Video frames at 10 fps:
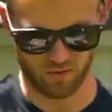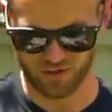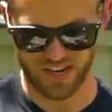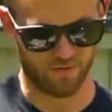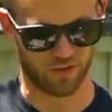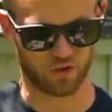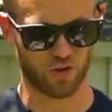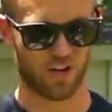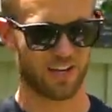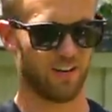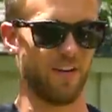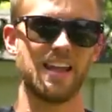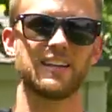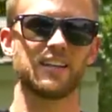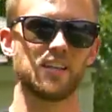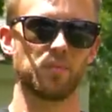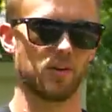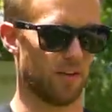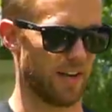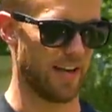we'll just have the straw kind of ending in the
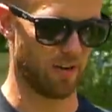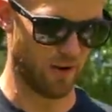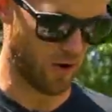middle, and I don't